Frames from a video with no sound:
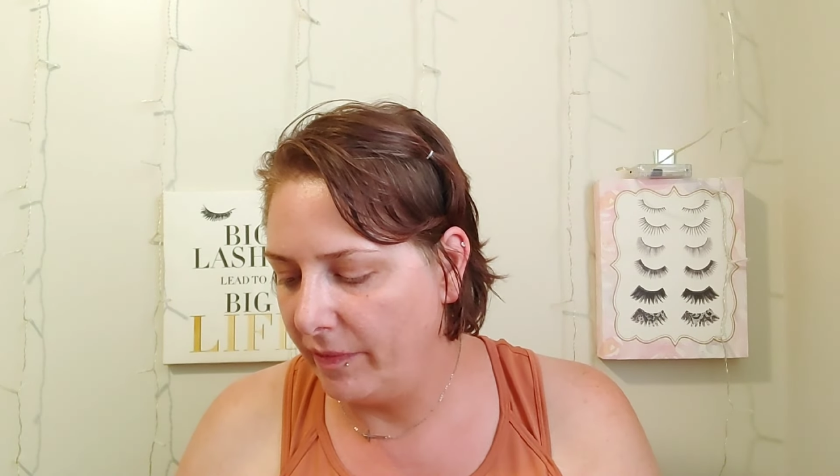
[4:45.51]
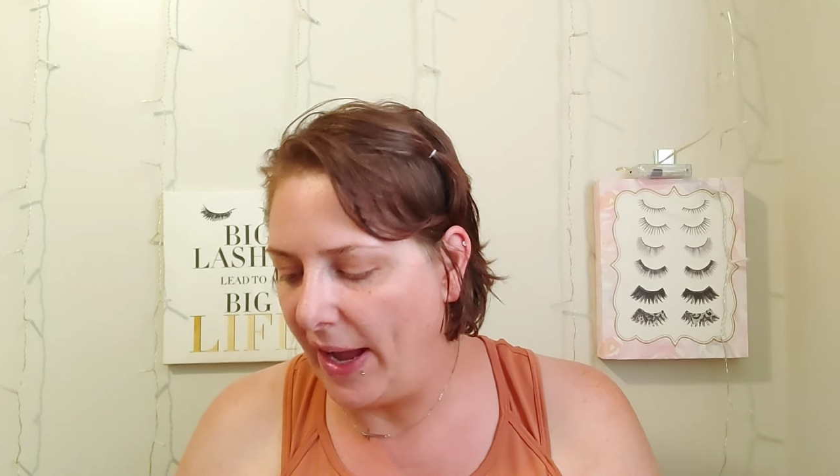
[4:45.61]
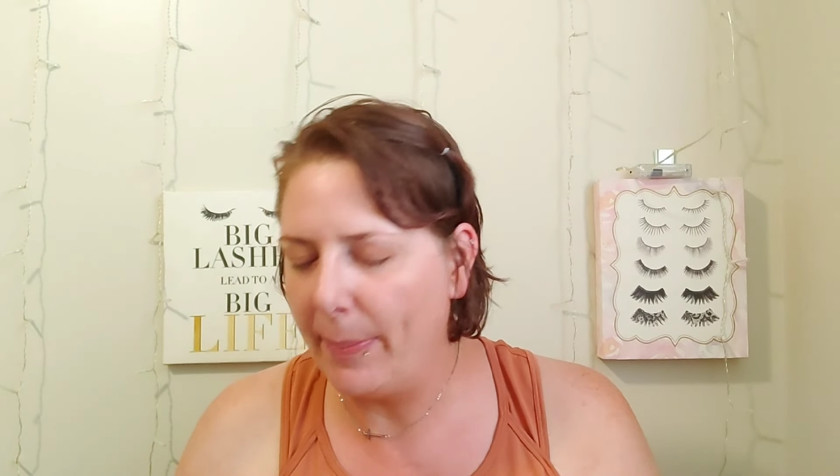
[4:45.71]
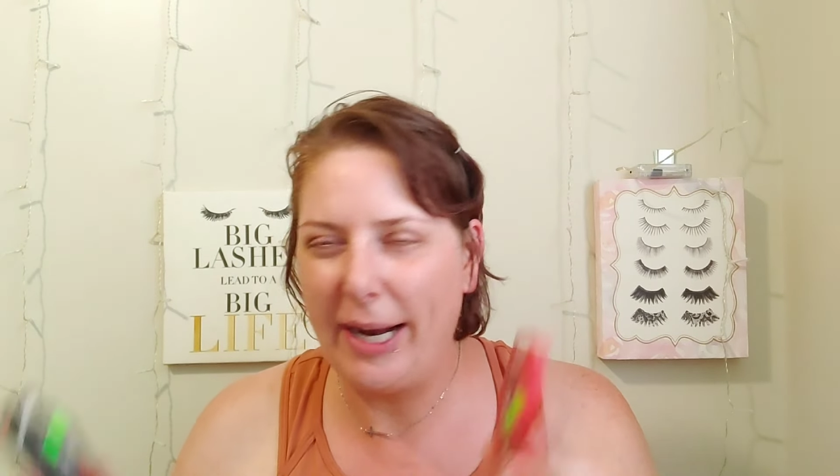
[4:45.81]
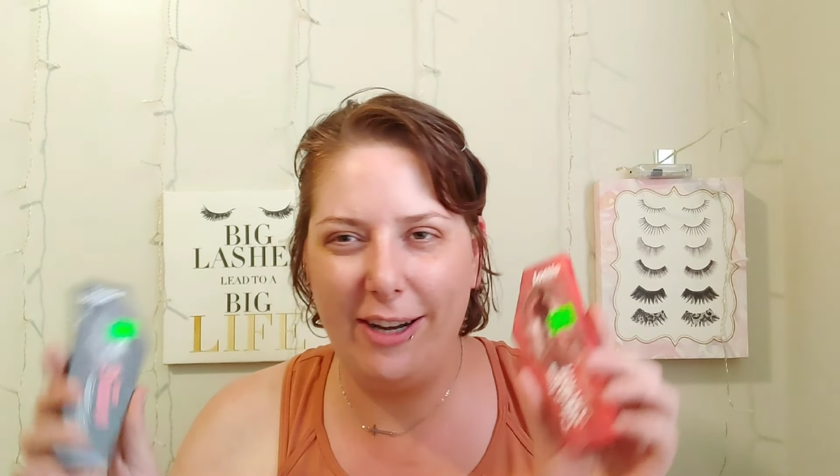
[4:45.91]

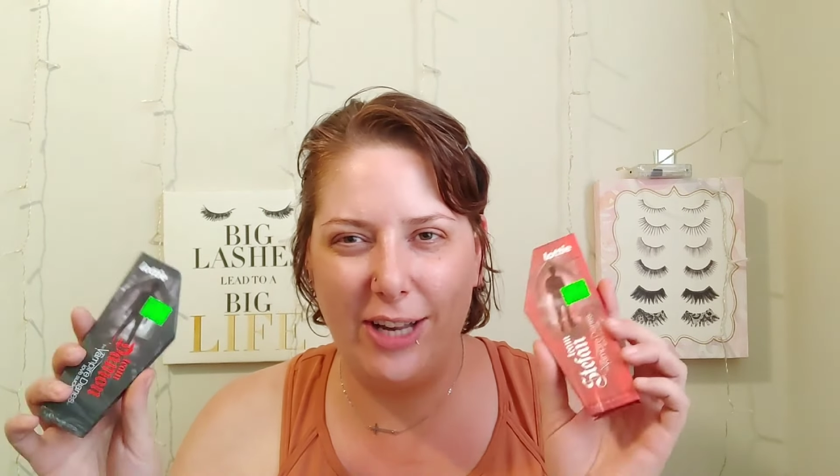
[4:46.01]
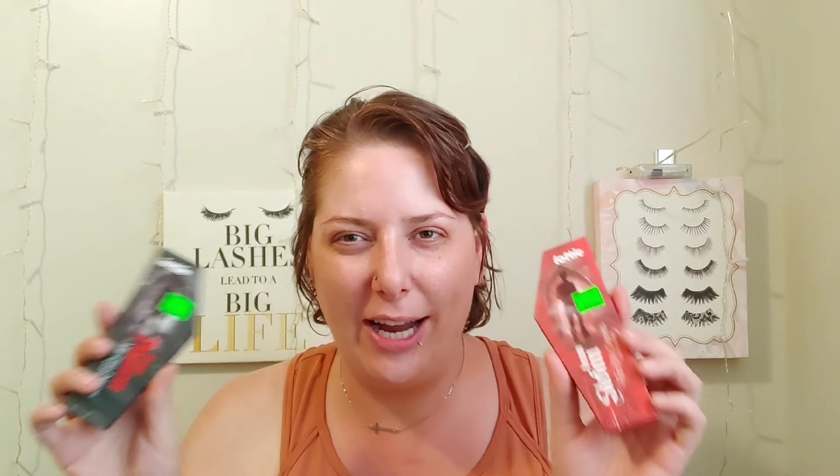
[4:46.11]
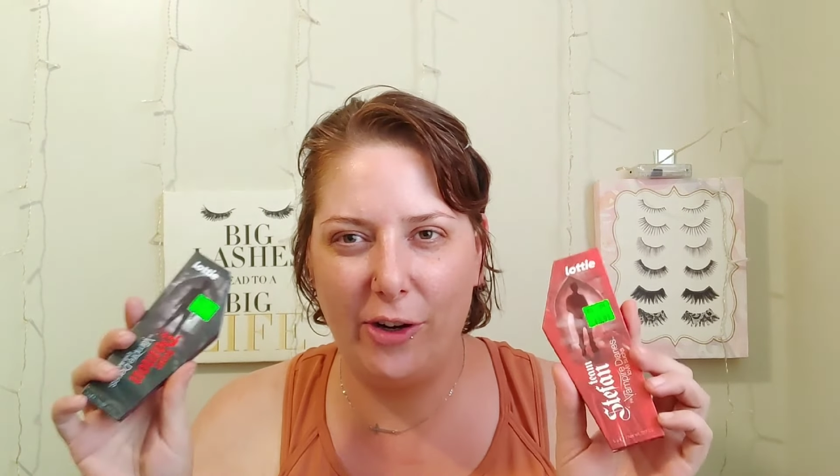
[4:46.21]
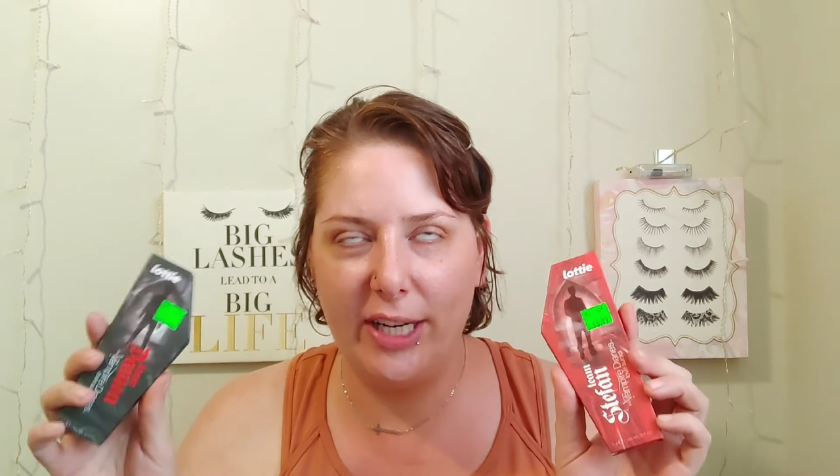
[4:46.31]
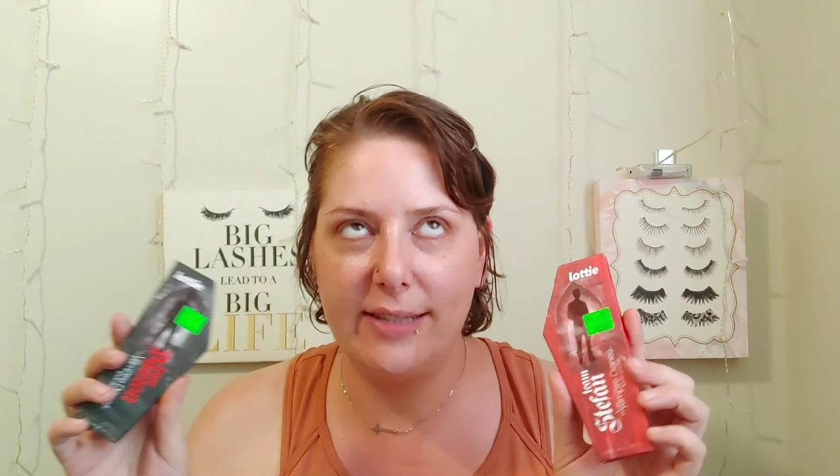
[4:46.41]
Vampire
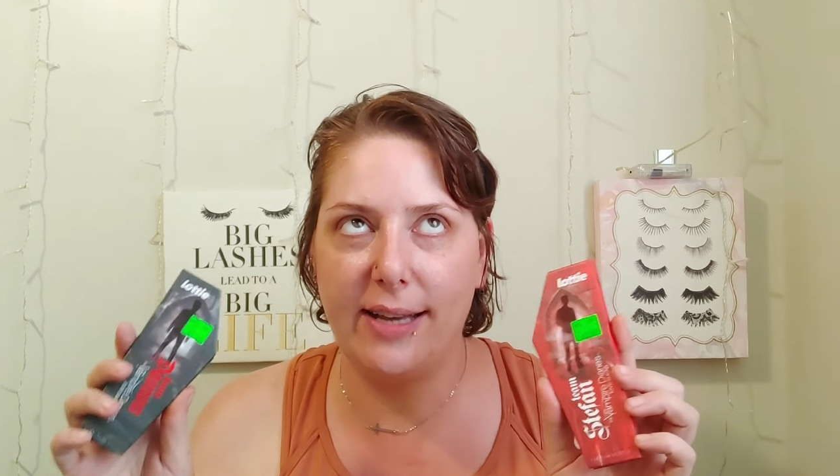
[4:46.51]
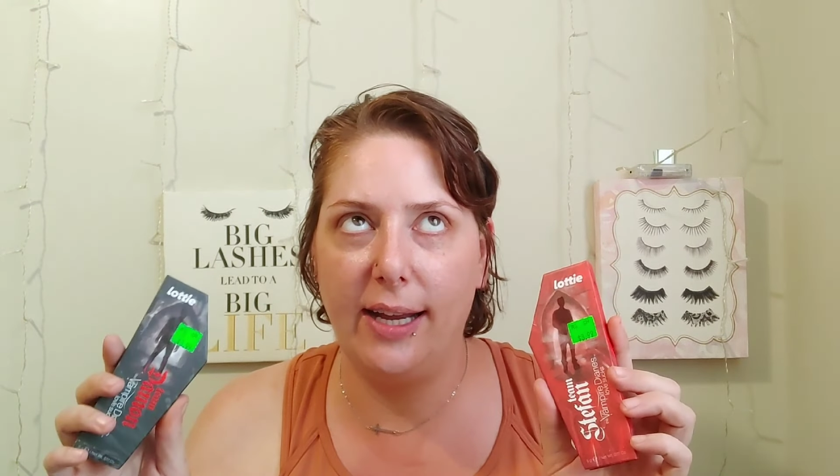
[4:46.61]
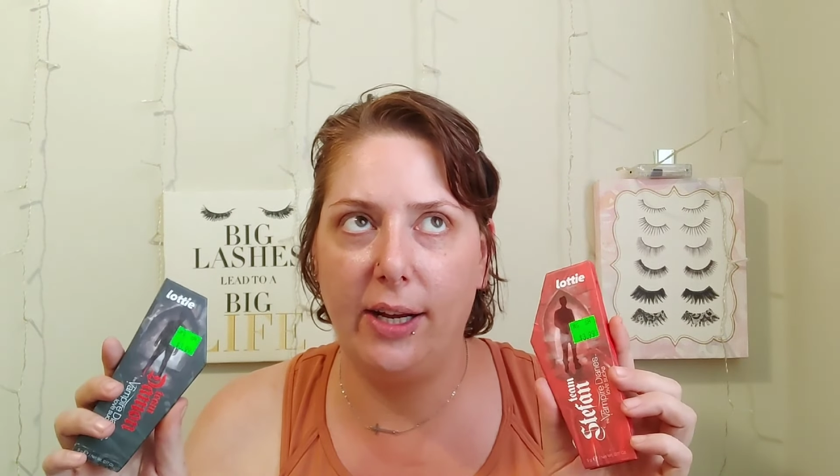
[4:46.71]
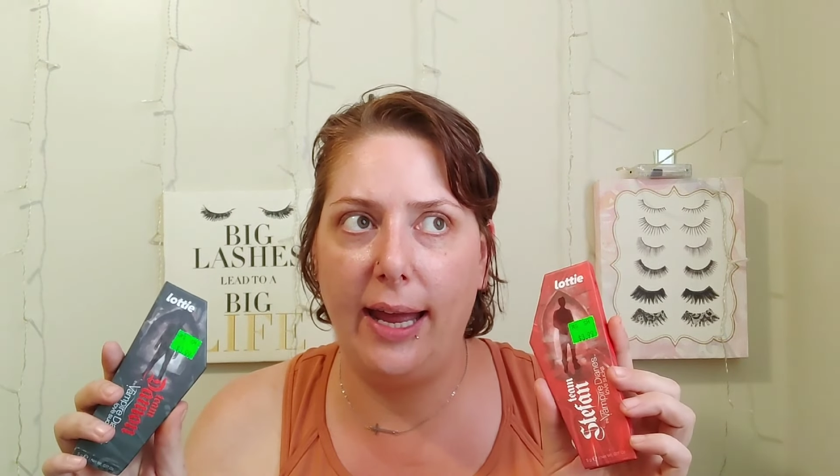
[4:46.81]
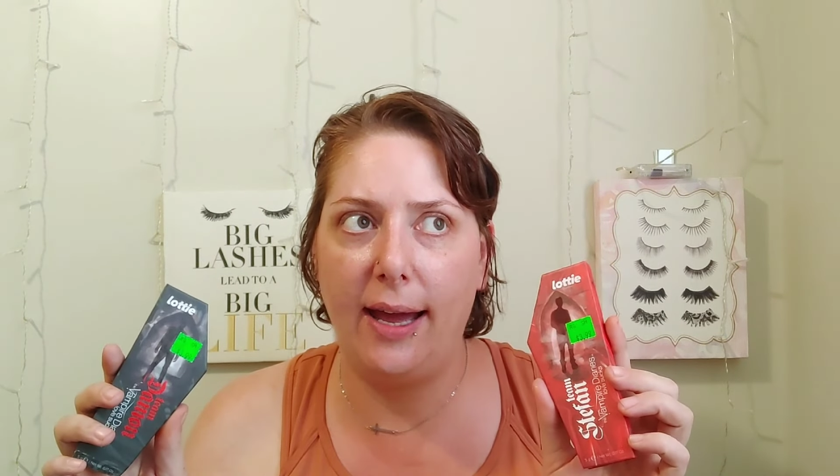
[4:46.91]
Diaries,
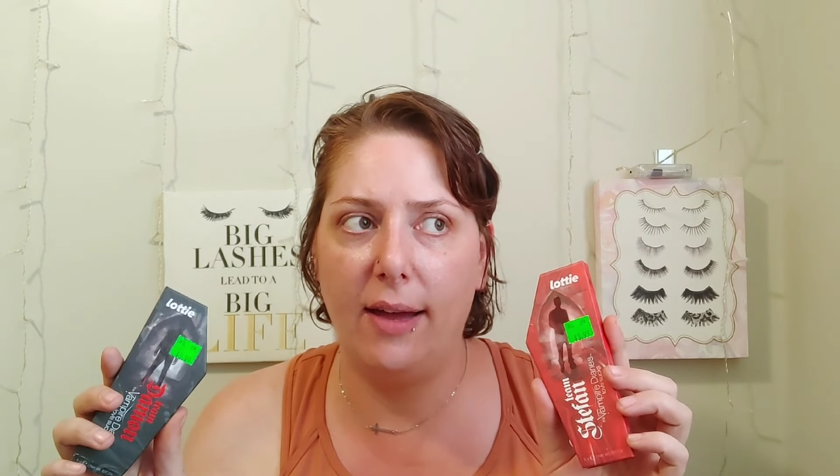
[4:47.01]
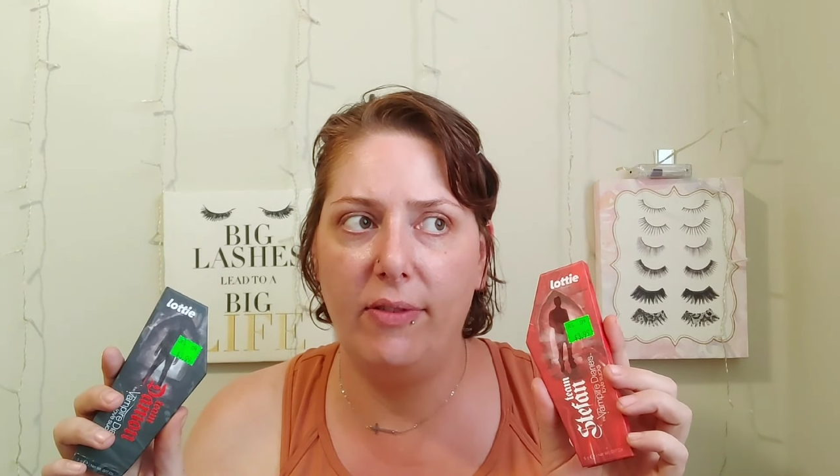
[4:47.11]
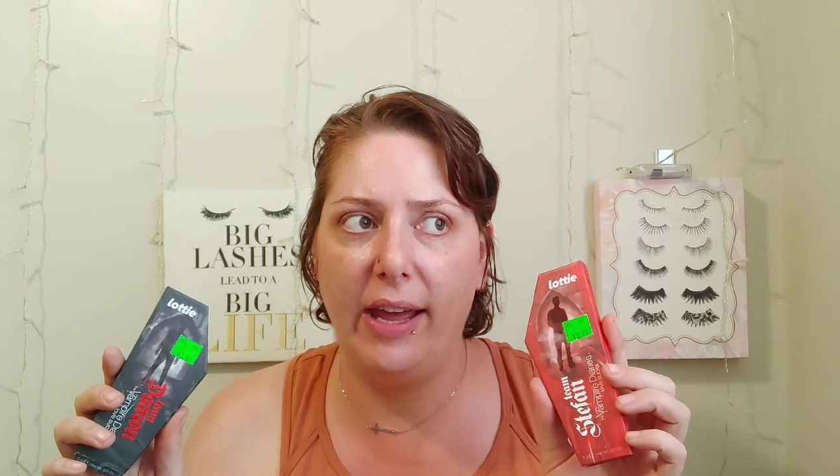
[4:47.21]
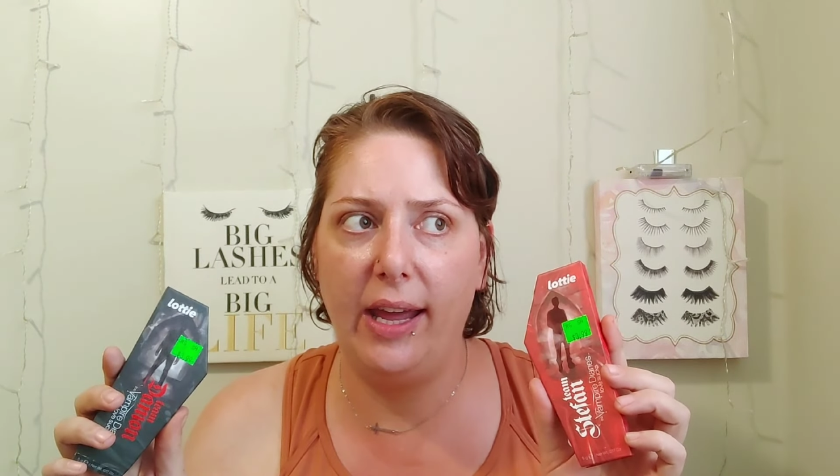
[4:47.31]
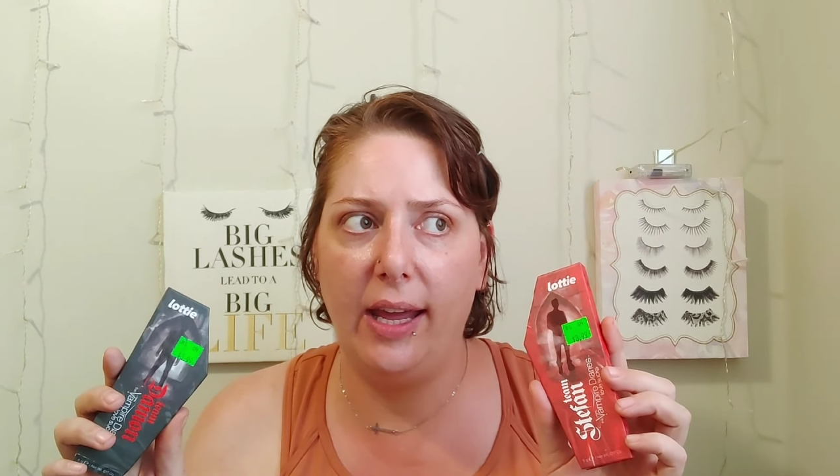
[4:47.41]
I
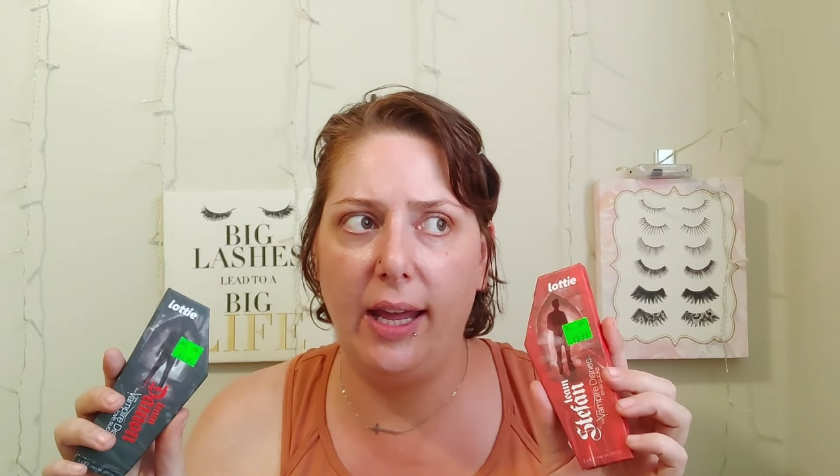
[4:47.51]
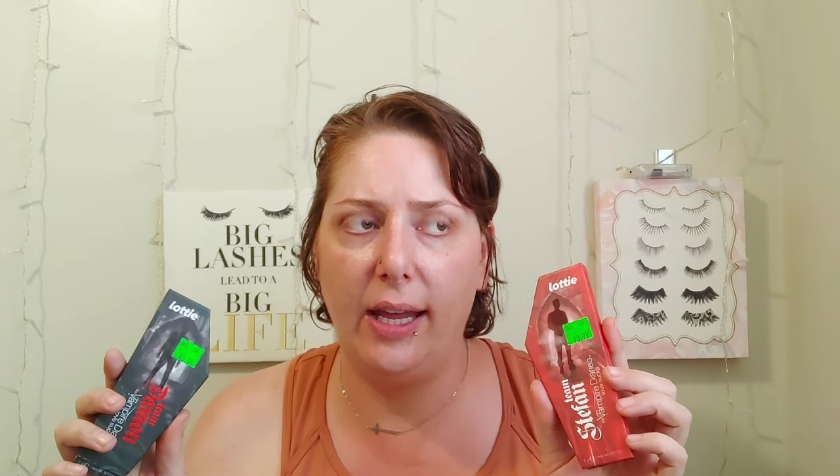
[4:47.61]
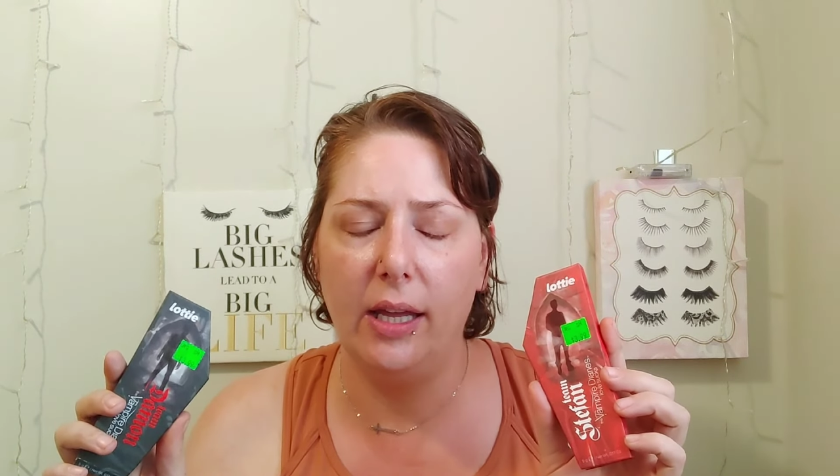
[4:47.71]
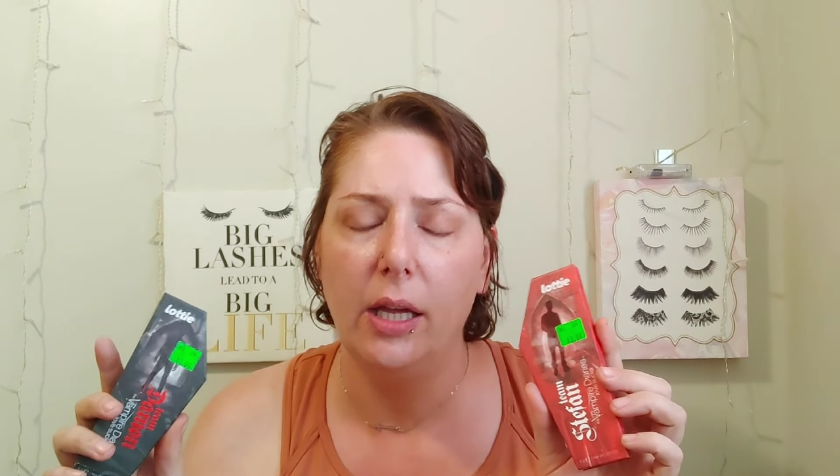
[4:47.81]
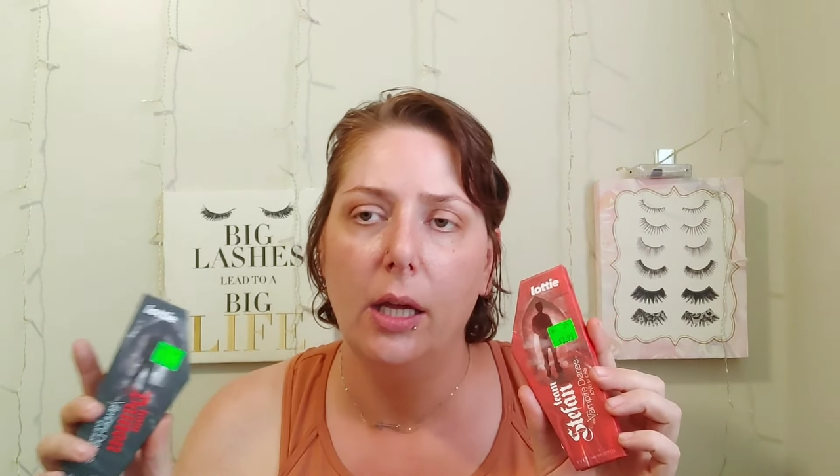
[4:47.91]
have
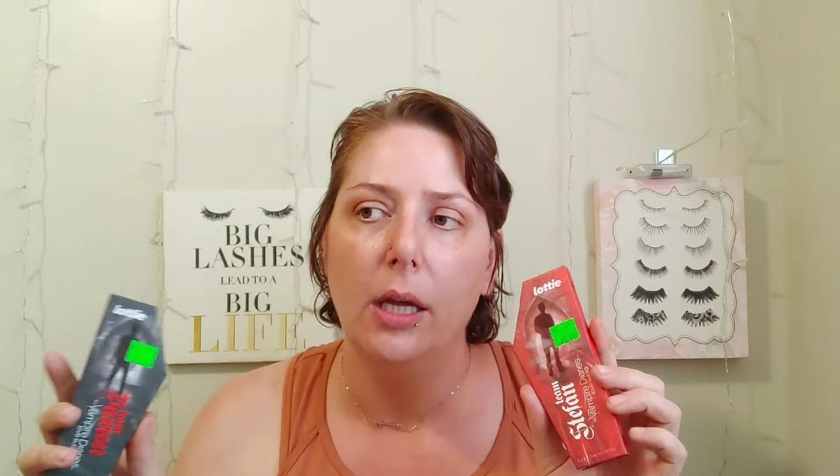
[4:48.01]
a